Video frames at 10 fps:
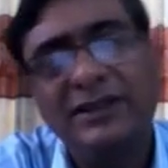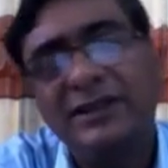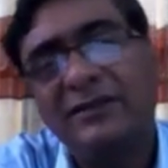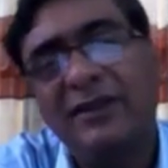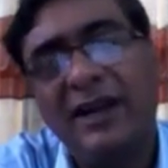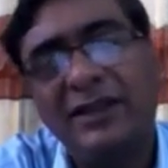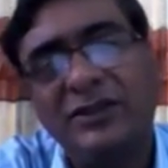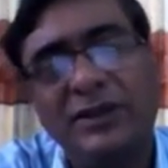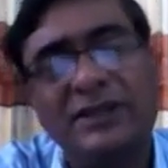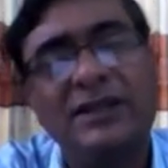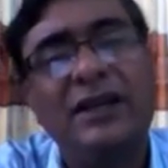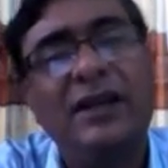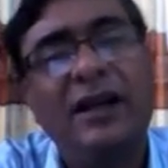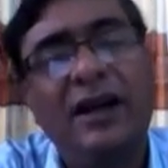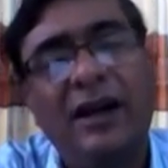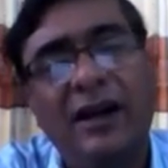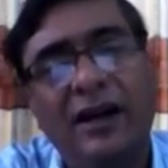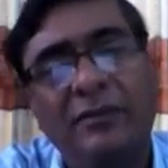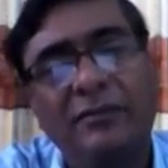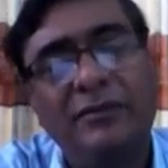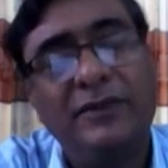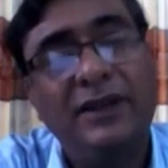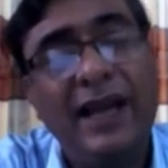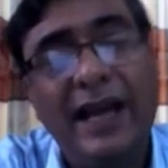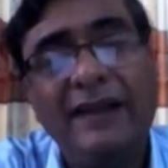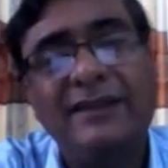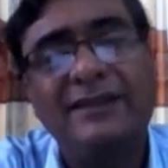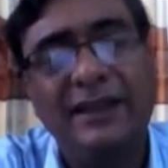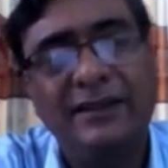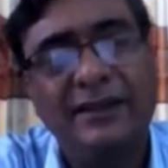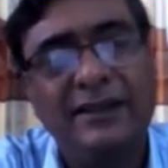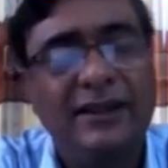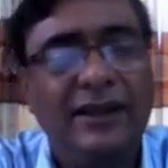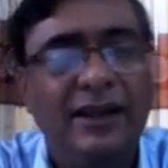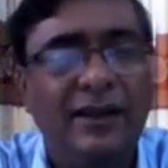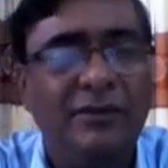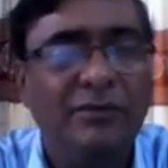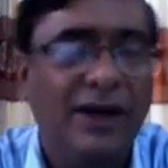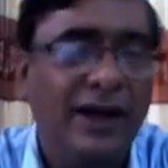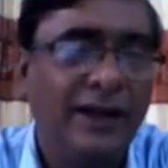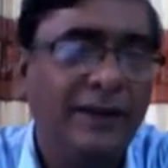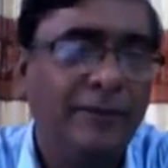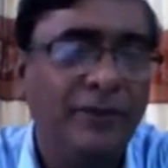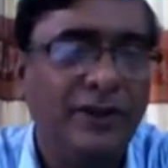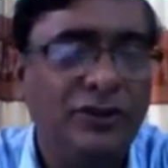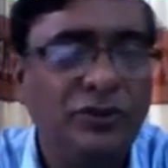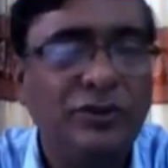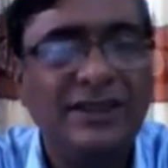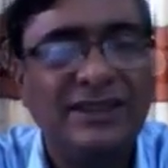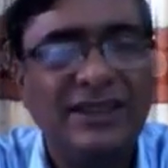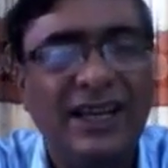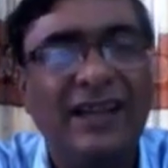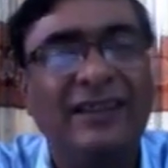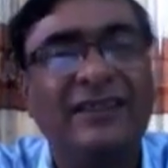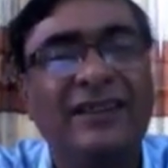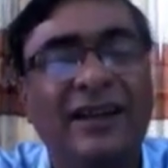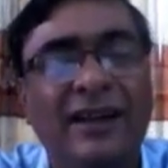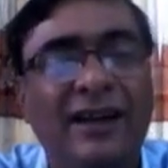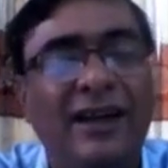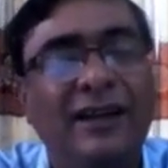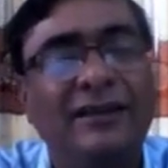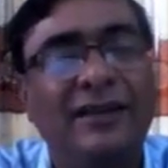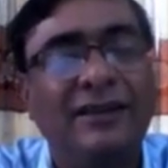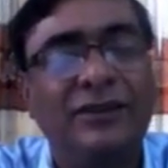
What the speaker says: Christ was um arrested by Judas and other,